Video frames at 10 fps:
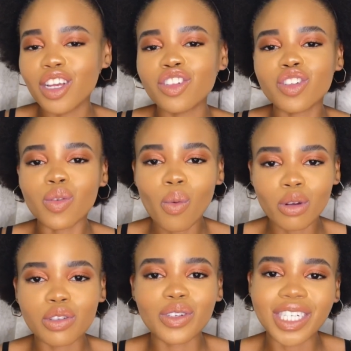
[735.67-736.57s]
should
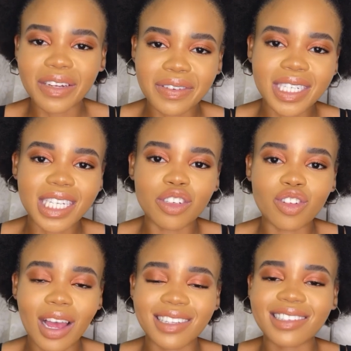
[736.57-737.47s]
also definitely
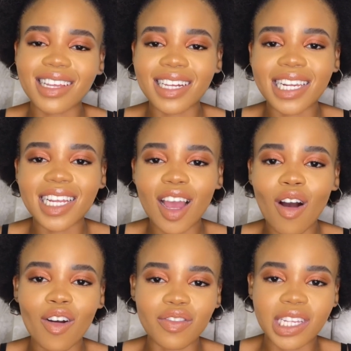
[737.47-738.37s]
try stay clear
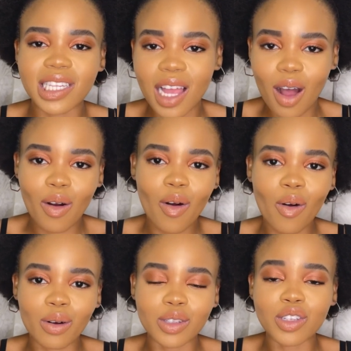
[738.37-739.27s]
of these
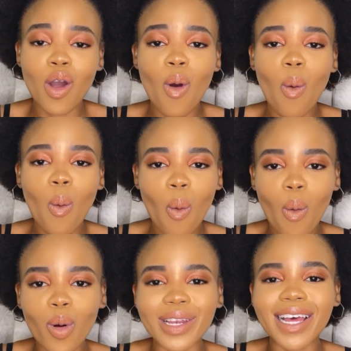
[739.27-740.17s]
alcohols
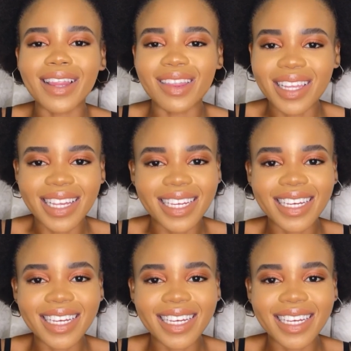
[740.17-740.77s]
all the